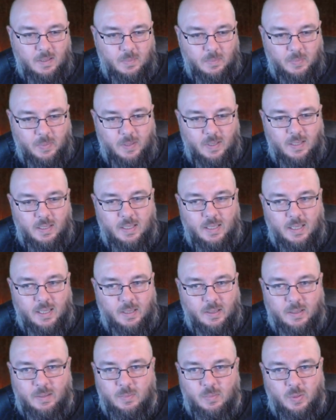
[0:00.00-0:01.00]
But yeah,
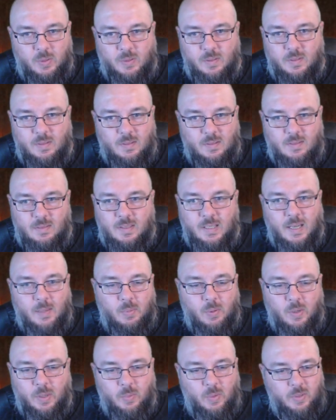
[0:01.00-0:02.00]
wasn't yeah
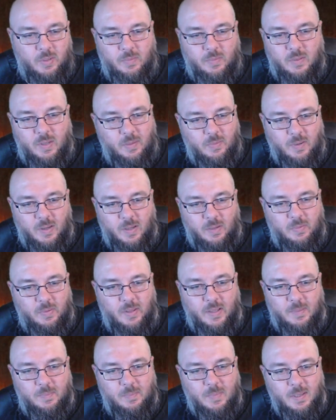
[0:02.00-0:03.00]
probably wasn't very fun for
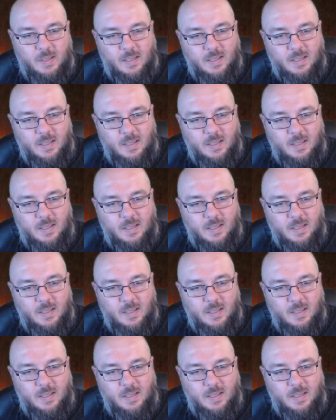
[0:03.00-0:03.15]
them.